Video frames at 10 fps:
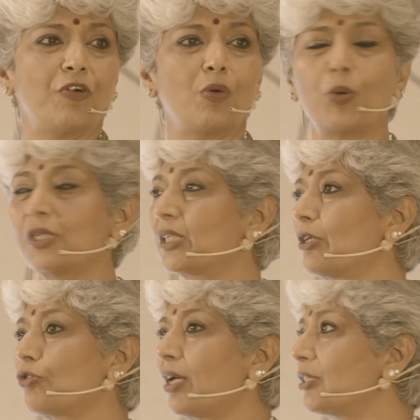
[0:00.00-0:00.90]
vertical
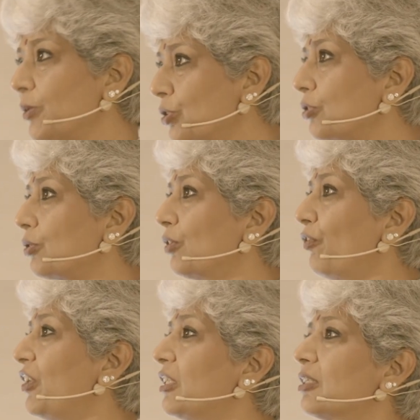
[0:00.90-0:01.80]
transmission to the
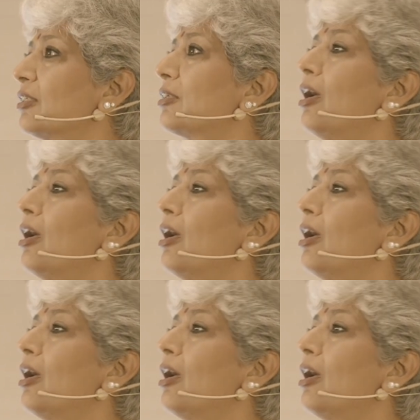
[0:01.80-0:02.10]
fetus.